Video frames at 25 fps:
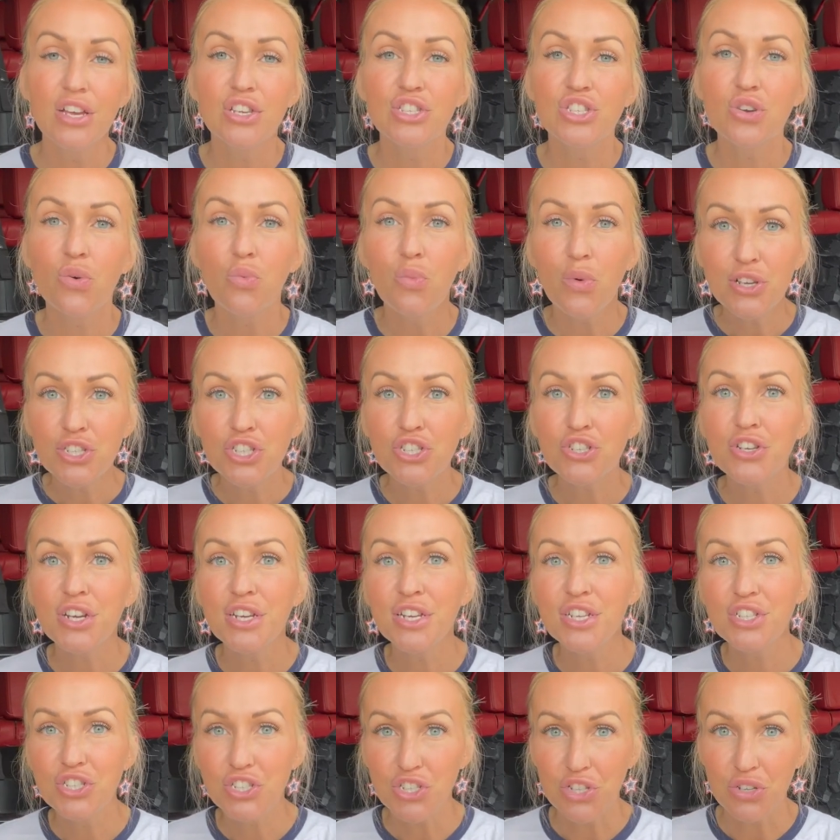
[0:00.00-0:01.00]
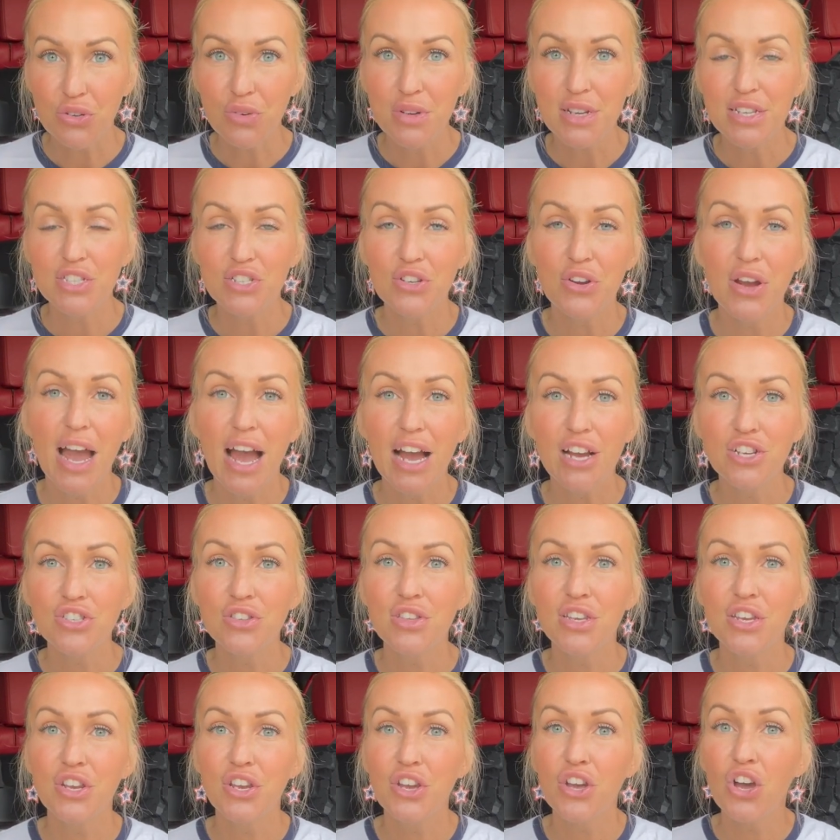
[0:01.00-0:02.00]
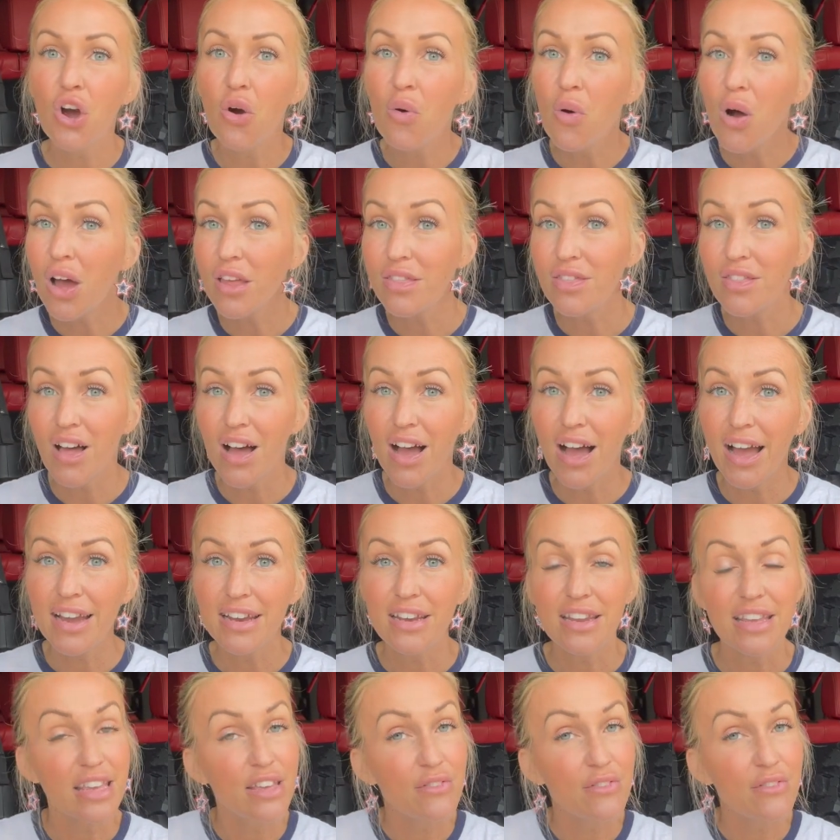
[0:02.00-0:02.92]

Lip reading: So what you're gonna do is you're actually gonna go online,